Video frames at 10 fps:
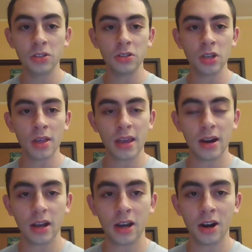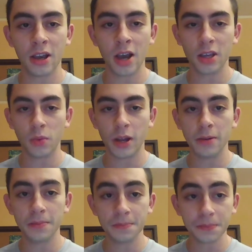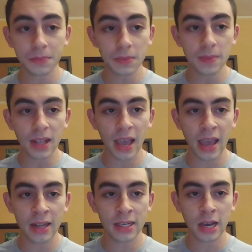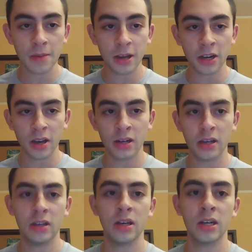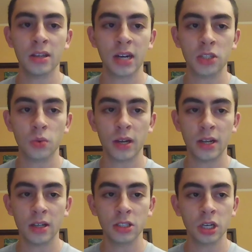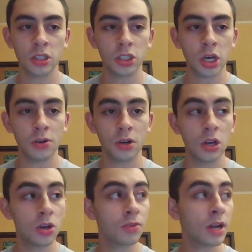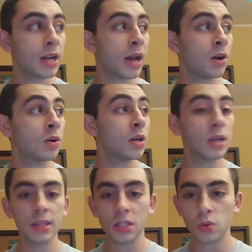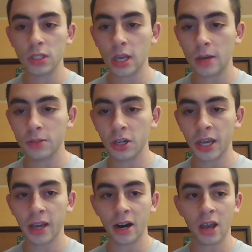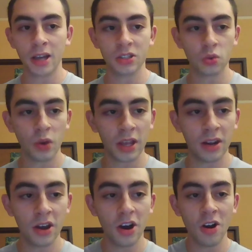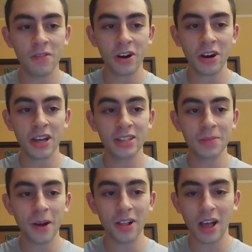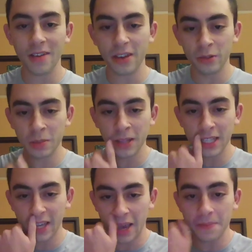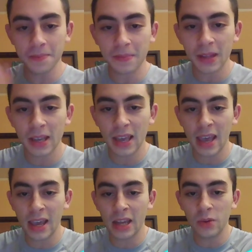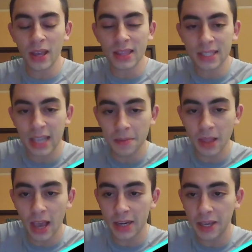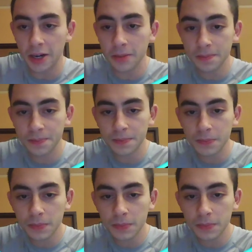So you saw there a Karjakin win and another nice win. And I'll show right now. This was Sergei Karjakin's win over Topalov. It was a blitz game, and we had the same line here.